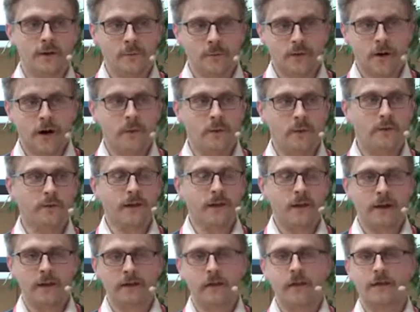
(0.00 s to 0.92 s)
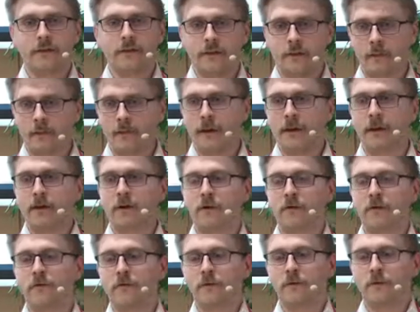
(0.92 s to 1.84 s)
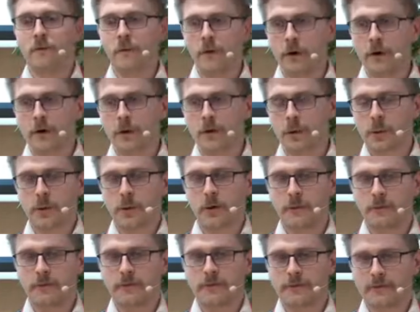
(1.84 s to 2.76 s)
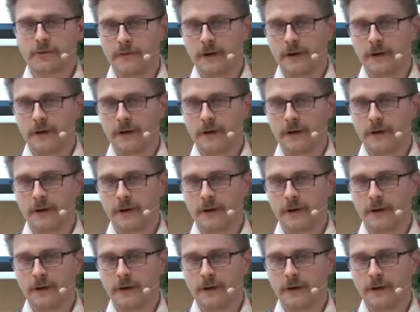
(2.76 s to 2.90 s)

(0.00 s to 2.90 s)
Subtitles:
probably another week of workshops,